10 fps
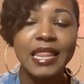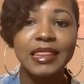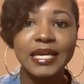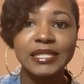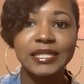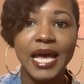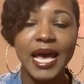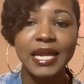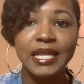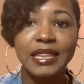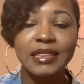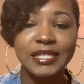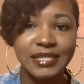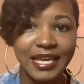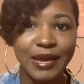they said the
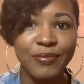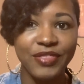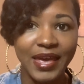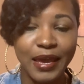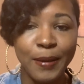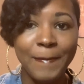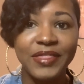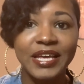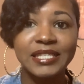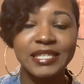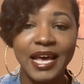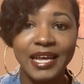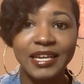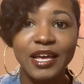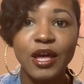same thing, but they said